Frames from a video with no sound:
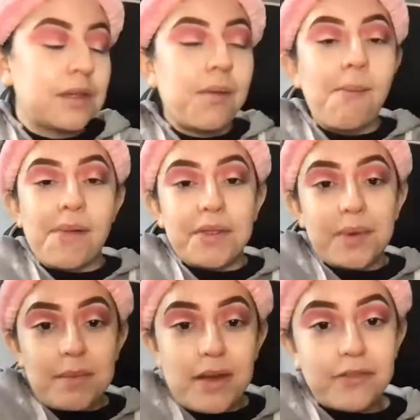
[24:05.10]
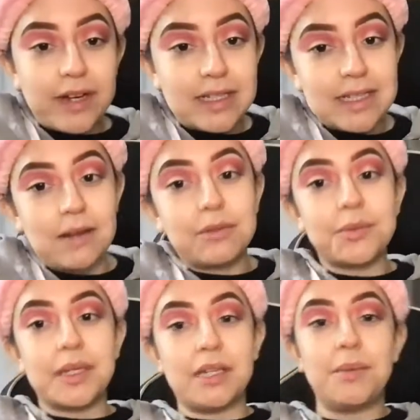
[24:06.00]
with one of my friends that I was
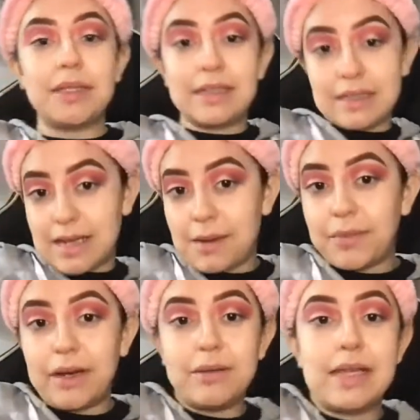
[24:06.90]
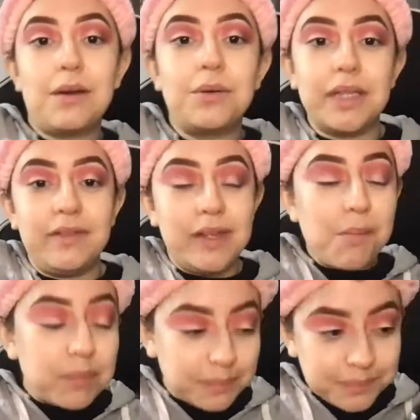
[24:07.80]
working with at the time when I was at Old
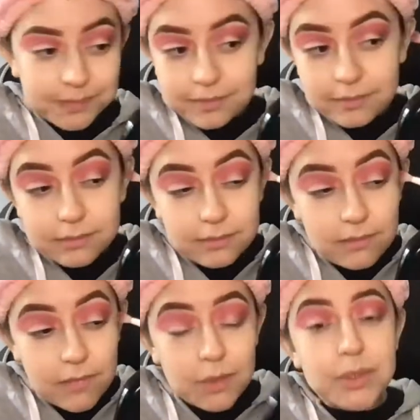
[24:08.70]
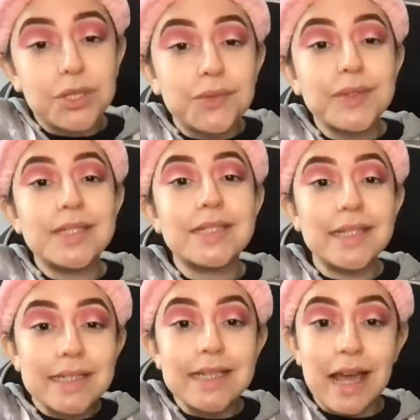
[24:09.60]
Navy. We drove
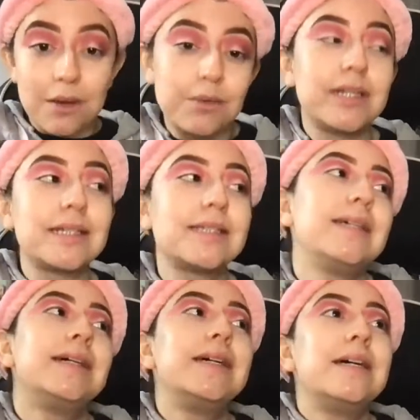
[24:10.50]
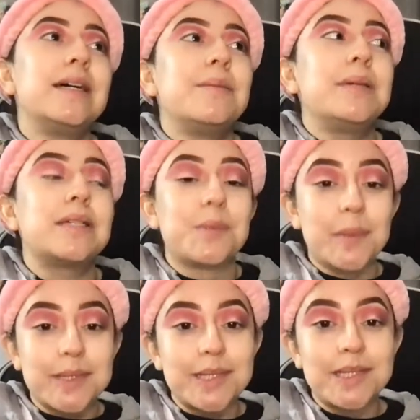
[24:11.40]
6 hours because we
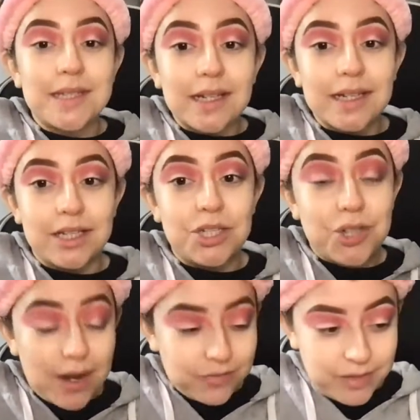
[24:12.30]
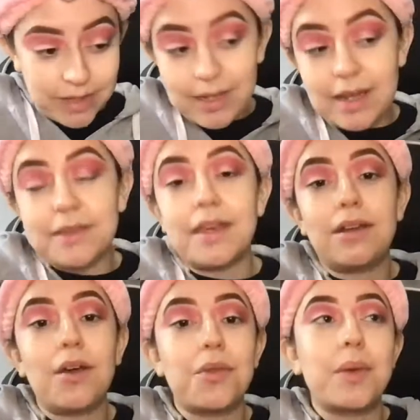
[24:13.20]
were stuck in traffic. And then
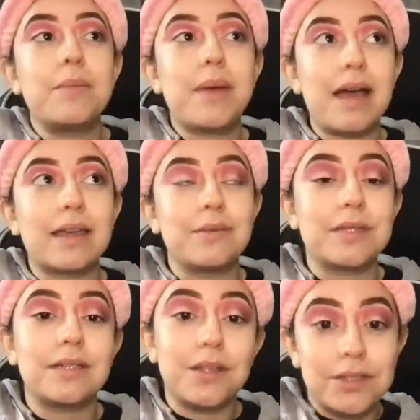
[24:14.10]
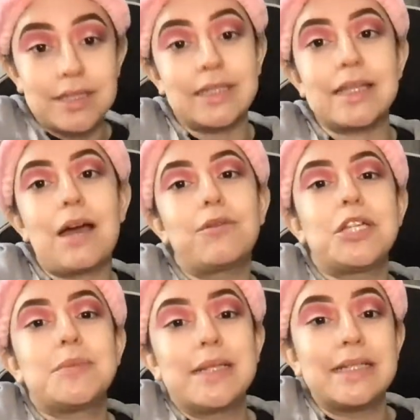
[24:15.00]
on the way back, it was another 6
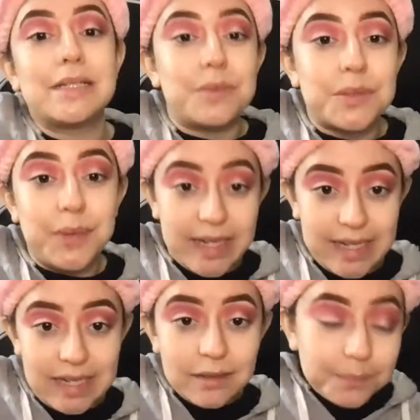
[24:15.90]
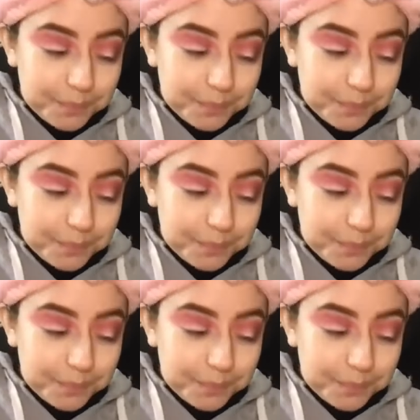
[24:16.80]
hours because it was raining.